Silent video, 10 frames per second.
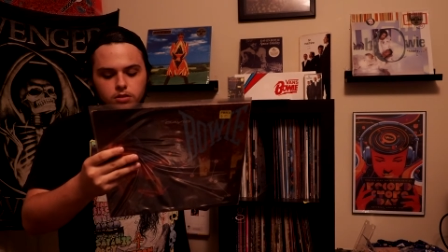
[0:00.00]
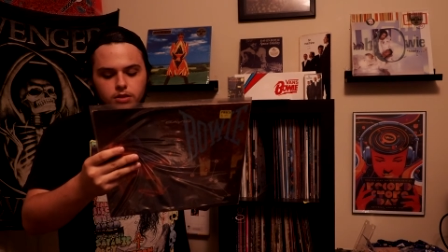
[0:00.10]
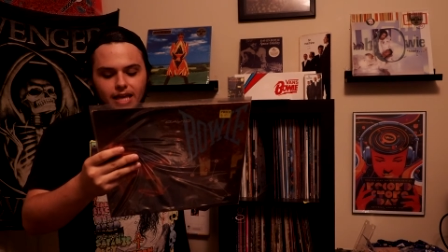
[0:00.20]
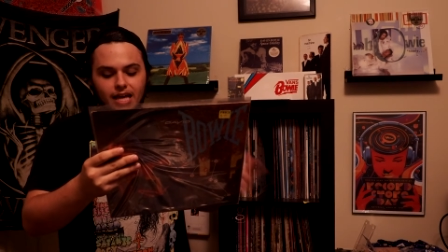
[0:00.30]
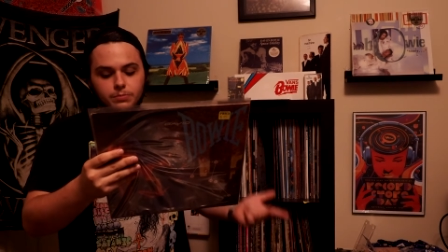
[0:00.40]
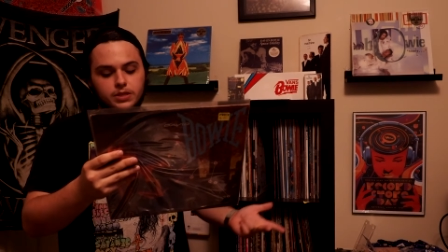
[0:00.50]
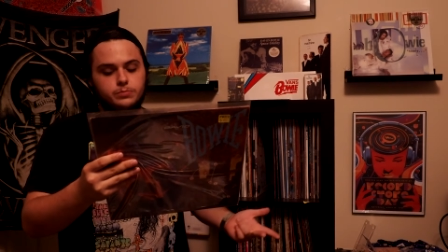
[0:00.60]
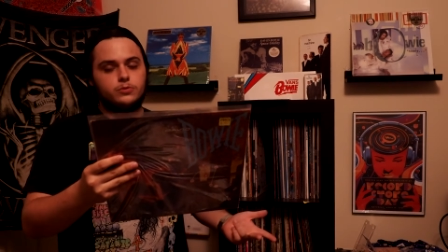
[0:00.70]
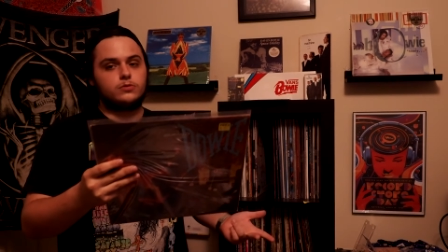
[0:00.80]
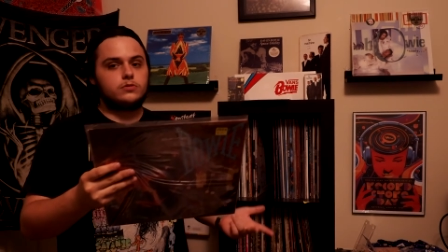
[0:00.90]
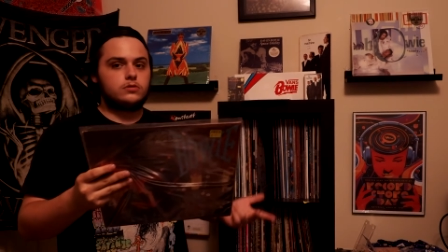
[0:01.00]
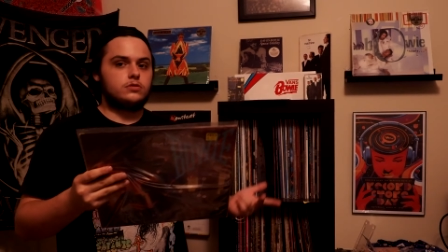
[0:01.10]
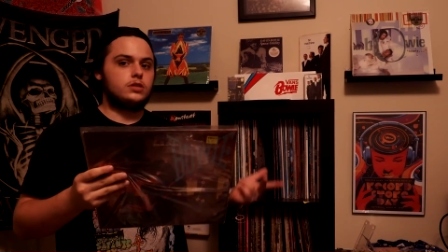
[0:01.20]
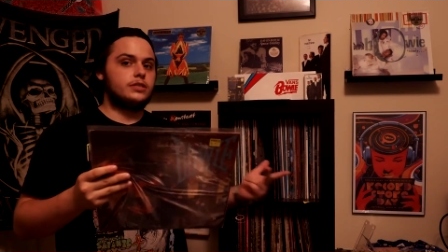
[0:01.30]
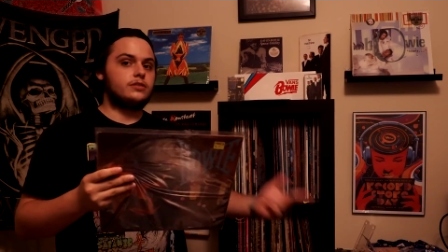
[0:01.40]
Cat People
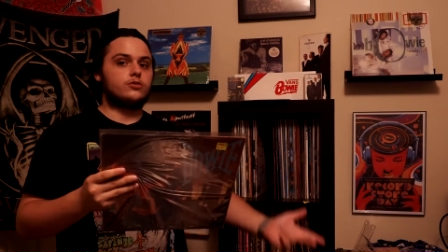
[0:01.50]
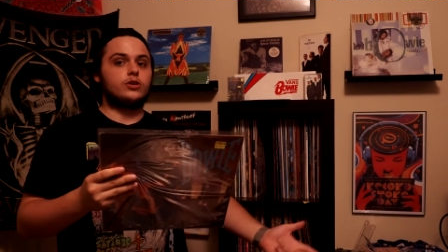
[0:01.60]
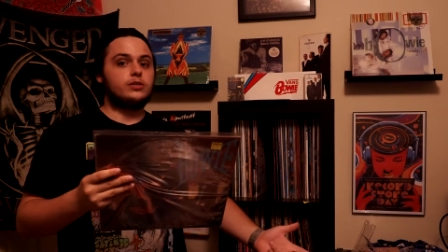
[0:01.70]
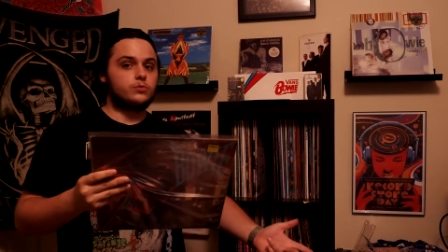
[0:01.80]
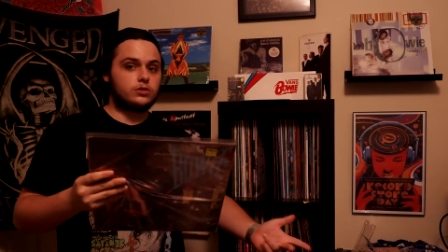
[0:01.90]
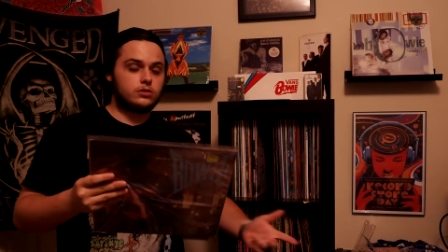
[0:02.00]
is a great one.